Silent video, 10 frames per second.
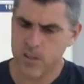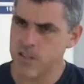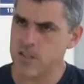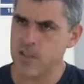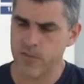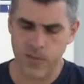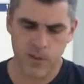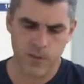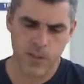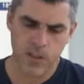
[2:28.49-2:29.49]
to
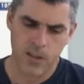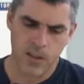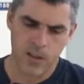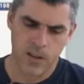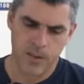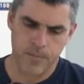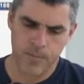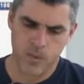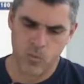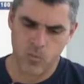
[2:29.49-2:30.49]
CIFO,
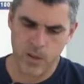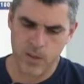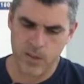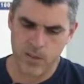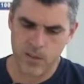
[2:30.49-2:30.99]
we